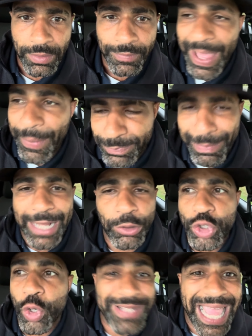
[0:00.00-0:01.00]
It was
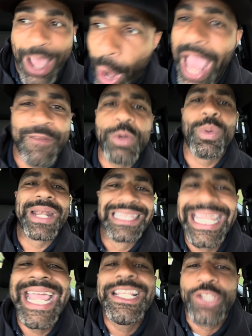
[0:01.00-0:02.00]
Michael Jordan. Everyone
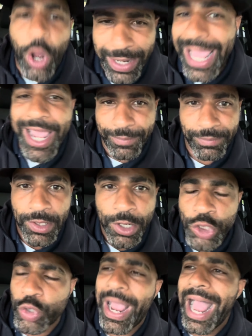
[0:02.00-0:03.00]
leaned on him.
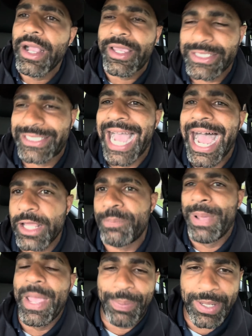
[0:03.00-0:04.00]
So how can Scottie
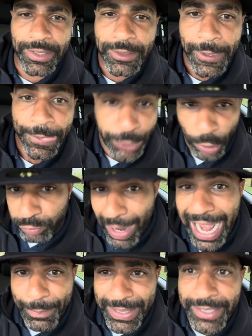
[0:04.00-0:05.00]
Pippen, the
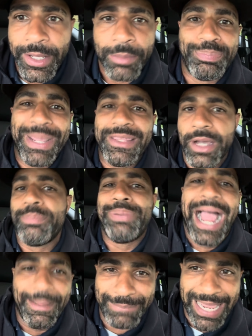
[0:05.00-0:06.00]
Robin, be the
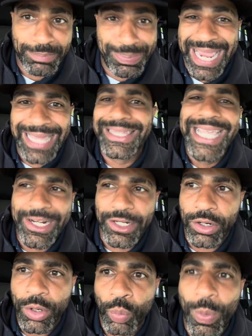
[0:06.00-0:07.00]
Batman, be a
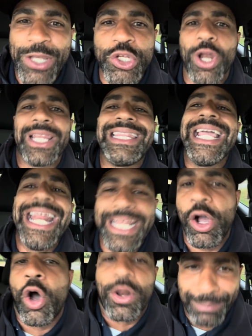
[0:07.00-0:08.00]
leader when you're
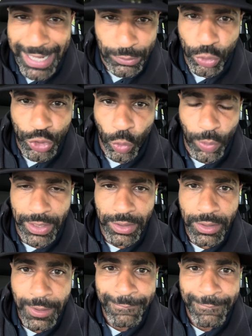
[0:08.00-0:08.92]
leaning on Michael Jordan?